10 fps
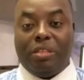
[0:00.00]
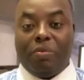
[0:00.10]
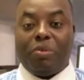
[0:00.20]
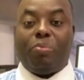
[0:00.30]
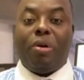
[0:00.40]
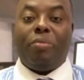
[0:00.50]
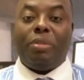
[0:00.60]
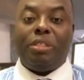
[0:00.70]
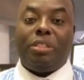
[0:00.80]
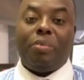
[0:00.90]
there was
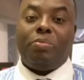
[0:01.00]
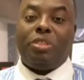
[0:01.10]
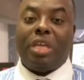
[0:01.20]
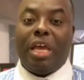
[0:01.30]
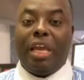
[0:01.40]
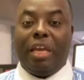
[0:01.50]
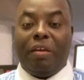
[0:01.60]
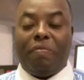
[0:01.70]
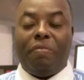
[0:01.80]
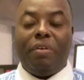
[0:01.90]
probably some
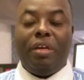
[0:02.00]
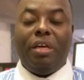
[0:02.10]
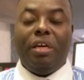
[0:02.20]
sign of